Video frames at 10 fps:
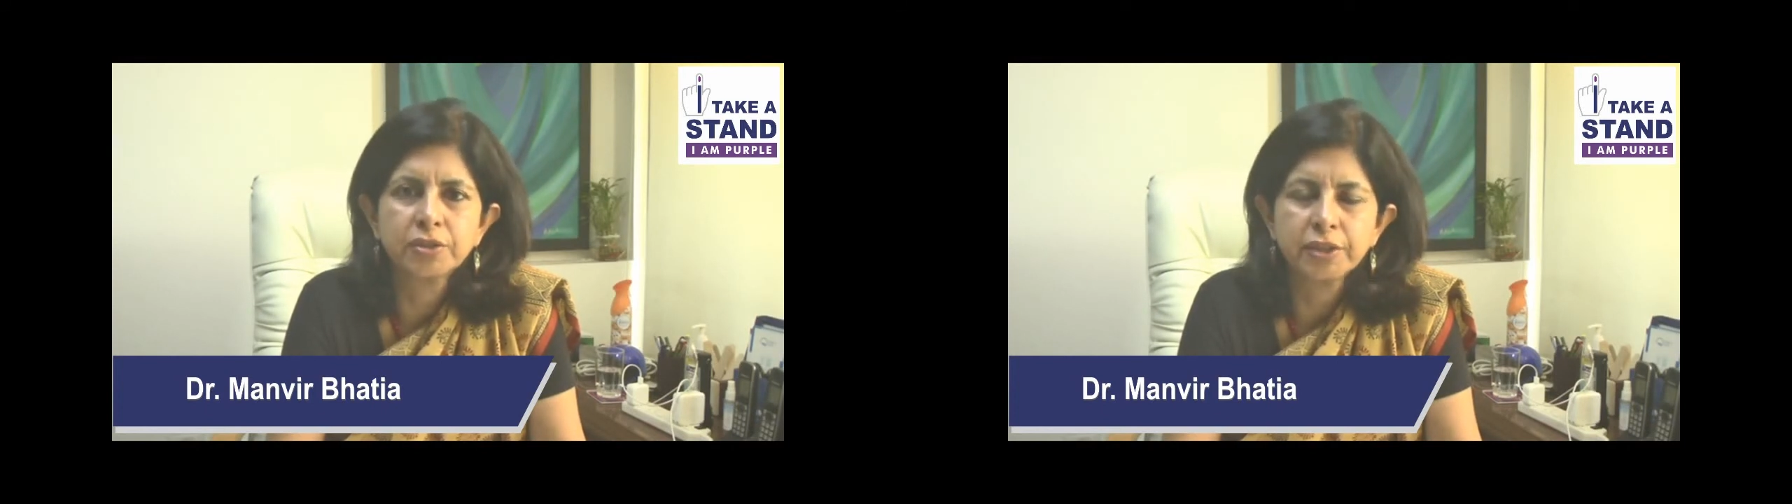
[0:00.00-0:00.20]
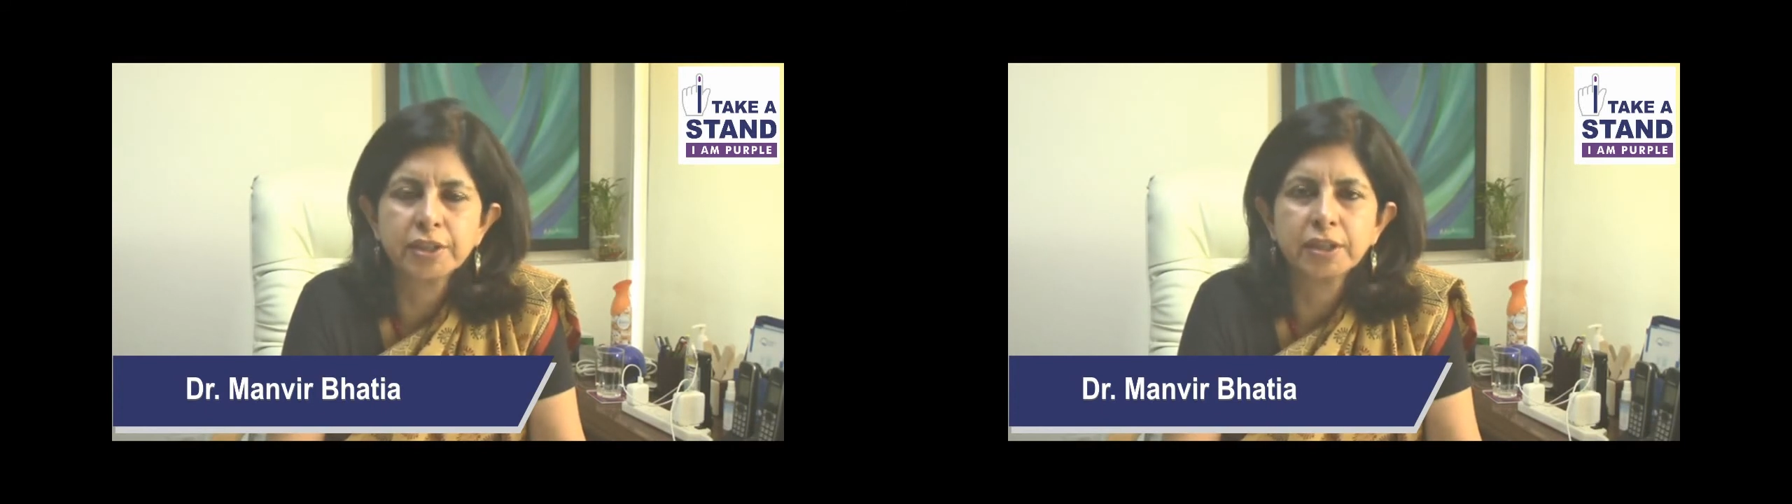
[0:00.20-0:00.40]

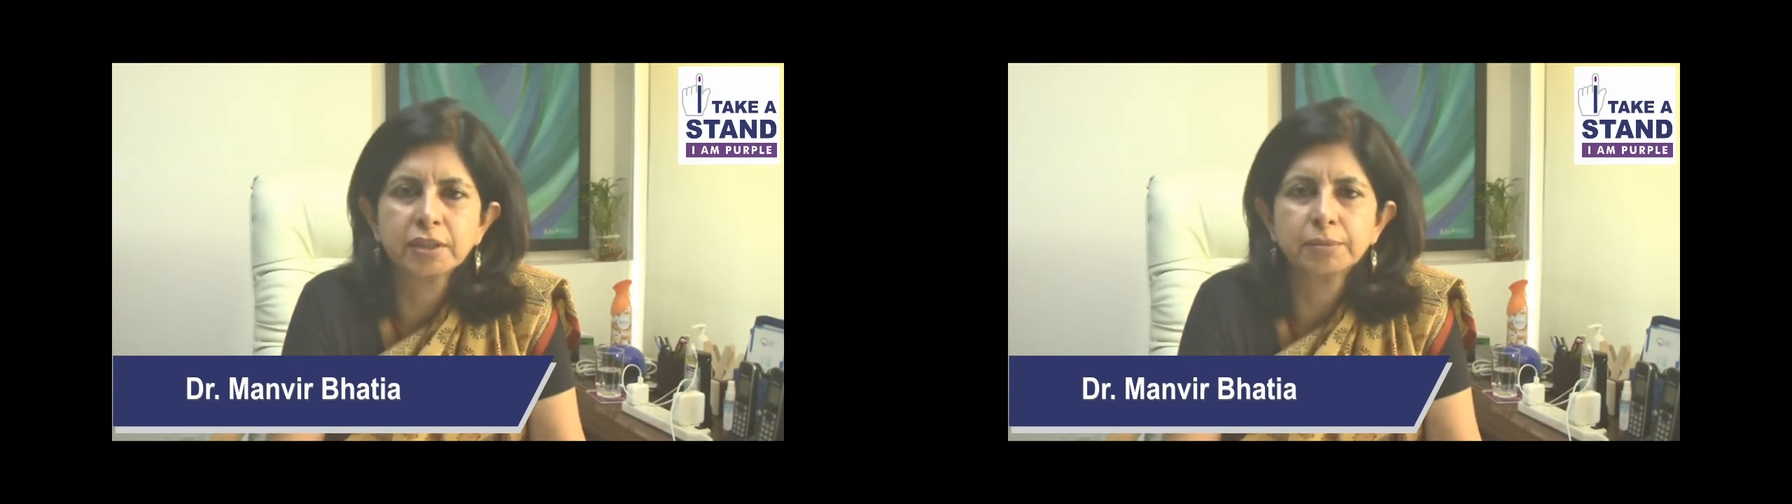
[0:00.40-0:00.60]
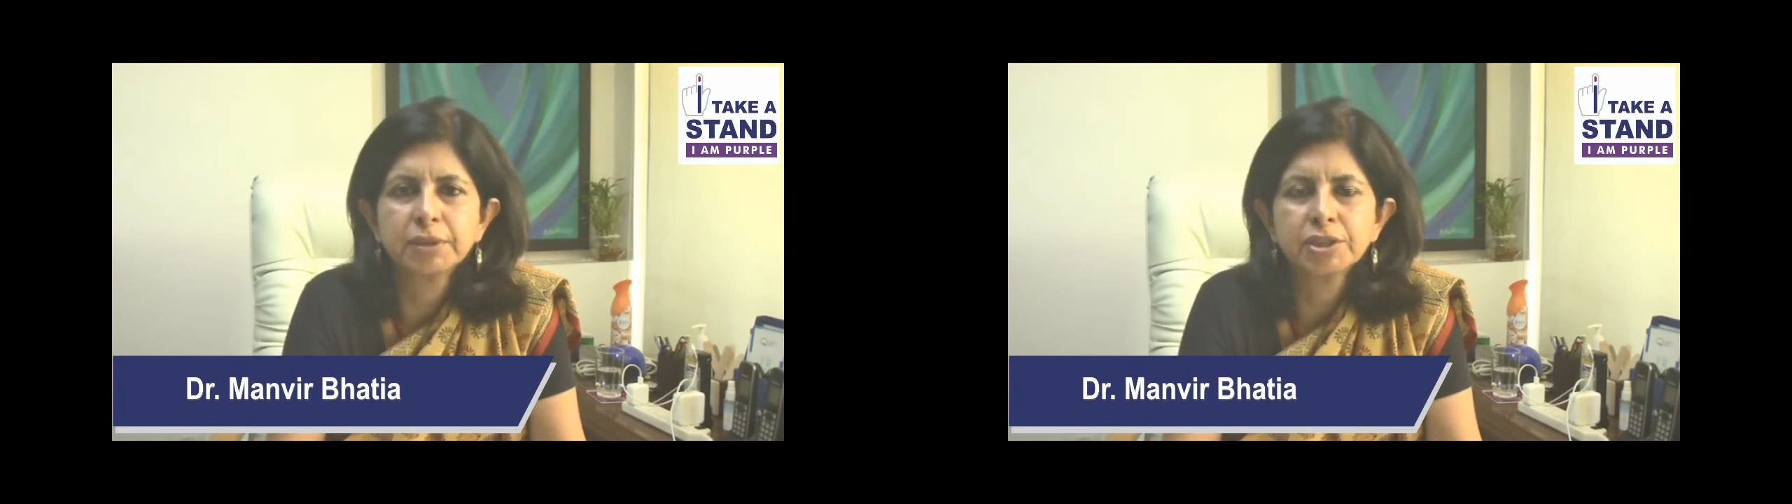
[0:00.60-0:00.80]

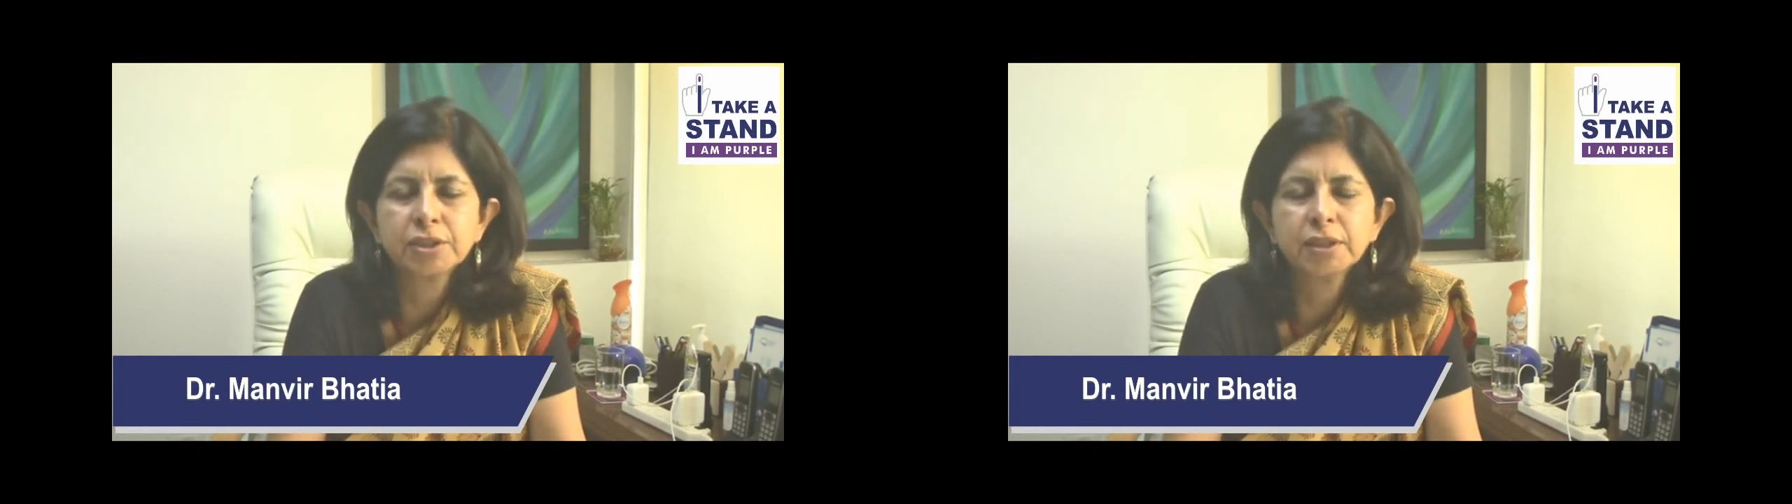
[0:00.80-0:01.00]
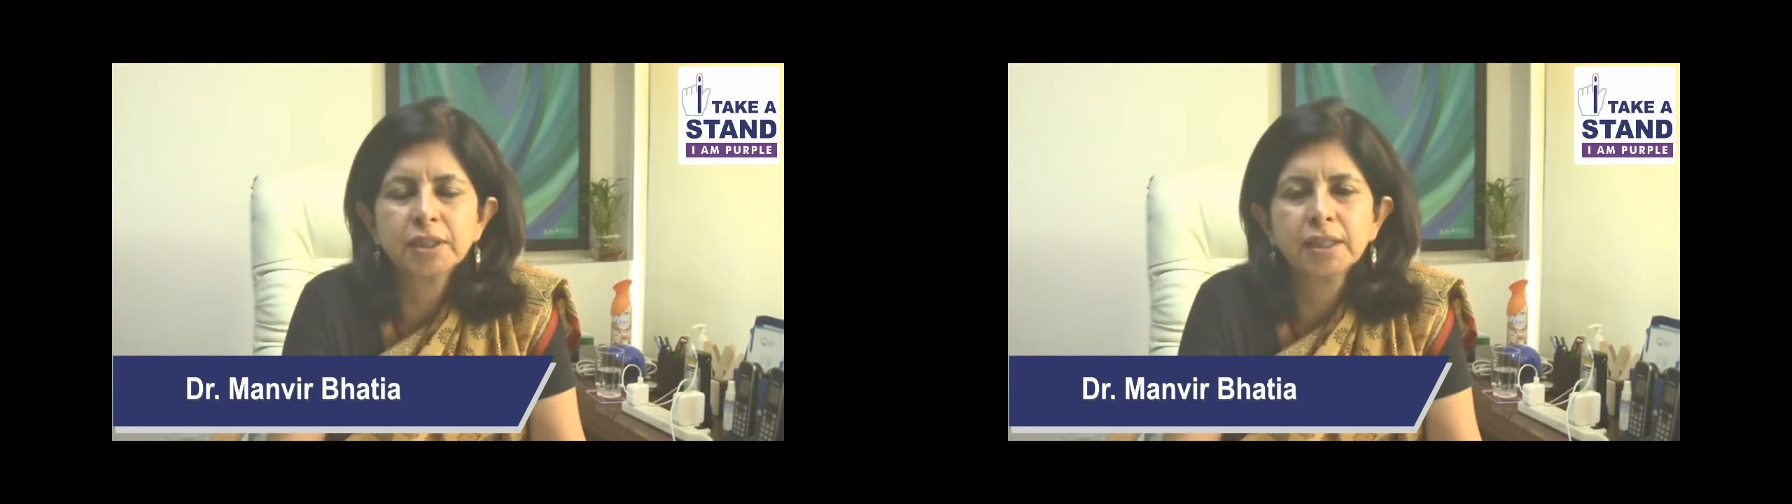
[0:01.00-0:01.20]
treating the
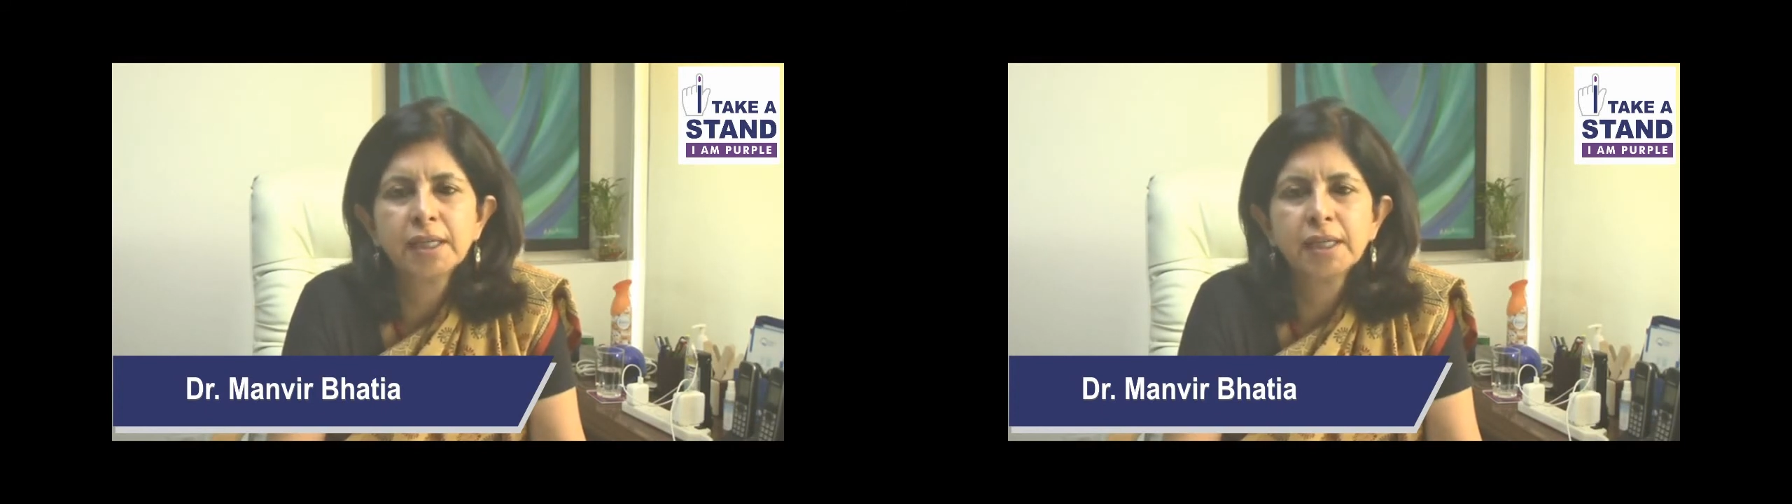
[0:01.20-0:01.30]
patient.